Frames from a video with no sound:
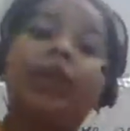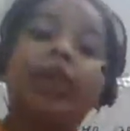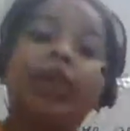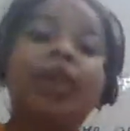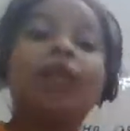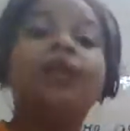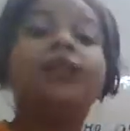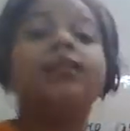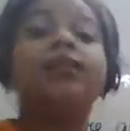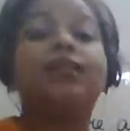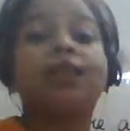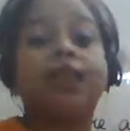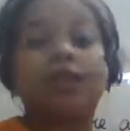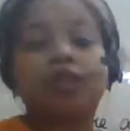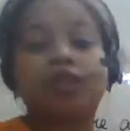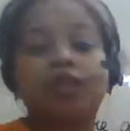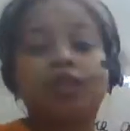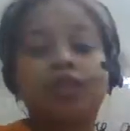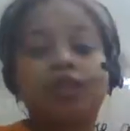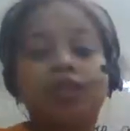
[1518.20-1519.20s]
in
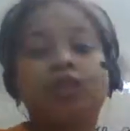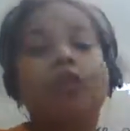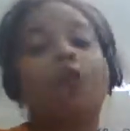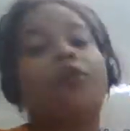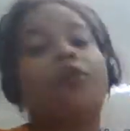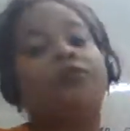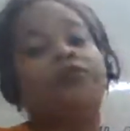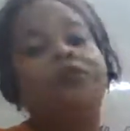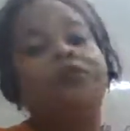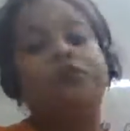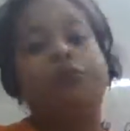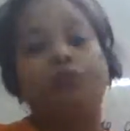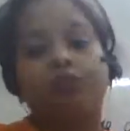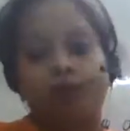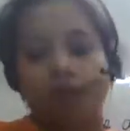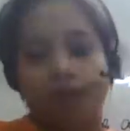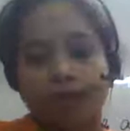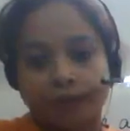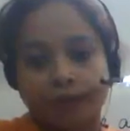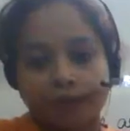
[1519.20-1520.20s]
search of
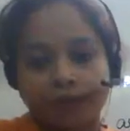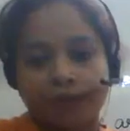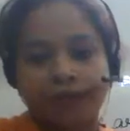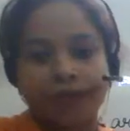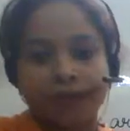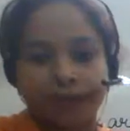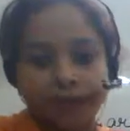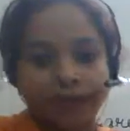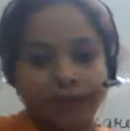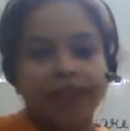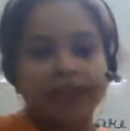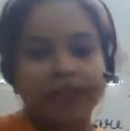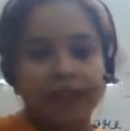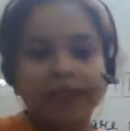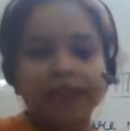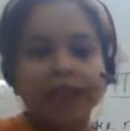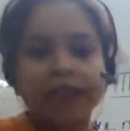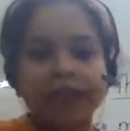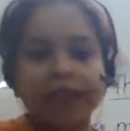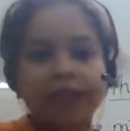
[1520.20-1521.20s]
food,
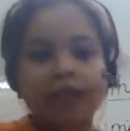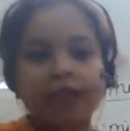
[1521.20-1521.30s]
isn't it?